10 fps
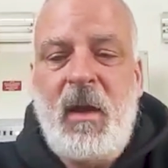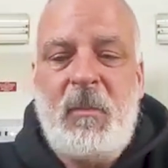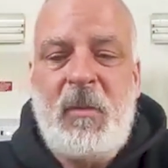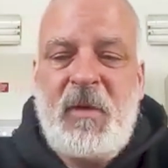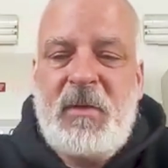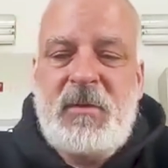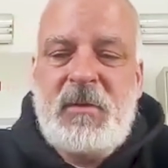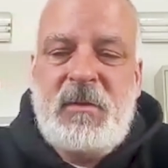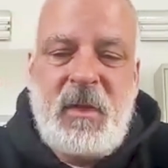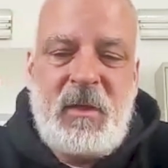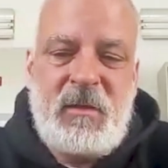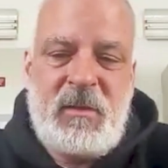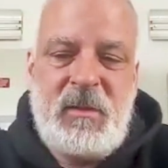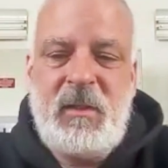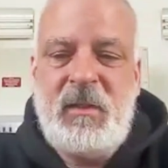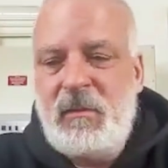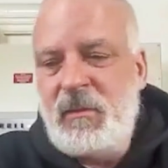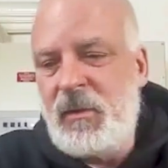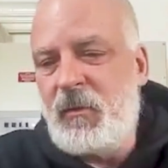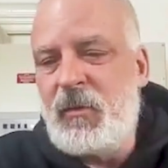Um, investors like to see,
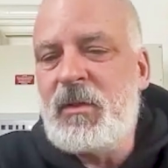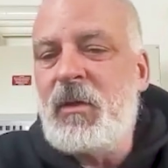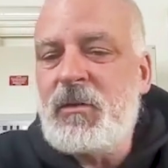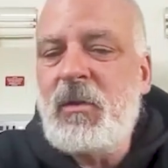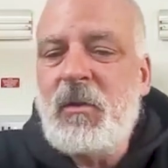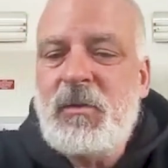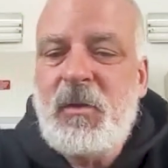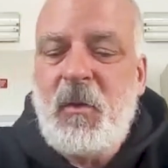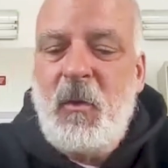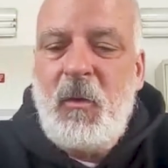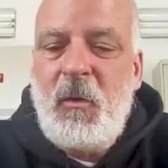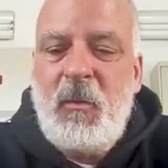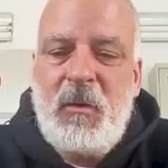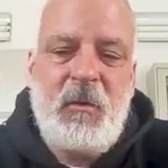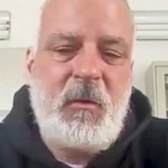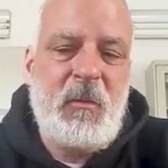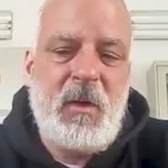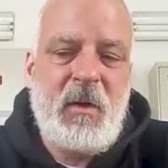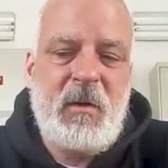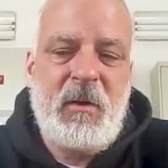you know, results closer to home, whether North
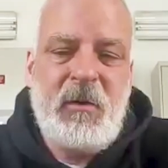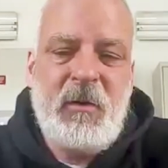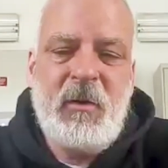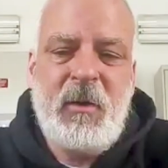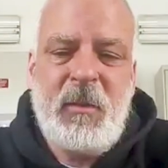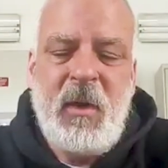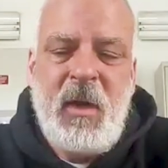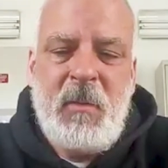America or Europe.